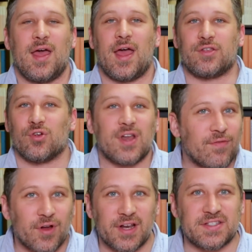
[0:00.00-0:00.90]
And you're
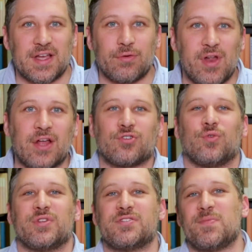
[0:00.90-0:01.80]
never going to sound natural
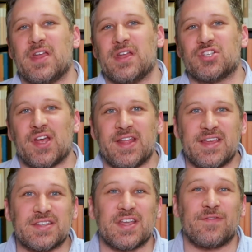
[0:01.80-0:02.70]
when speaking
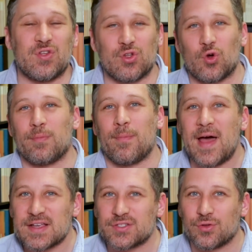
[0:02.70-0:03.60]
Chinese if you don't
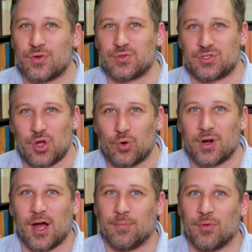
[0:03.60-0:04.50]
master those tone
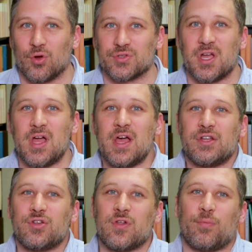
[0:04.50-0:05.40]
combos
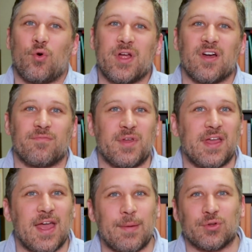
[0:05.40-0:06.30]
to the point of
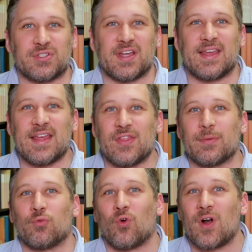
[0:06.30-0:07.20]
being able to get
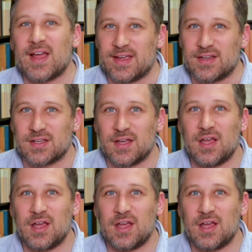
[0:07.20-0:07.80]
them right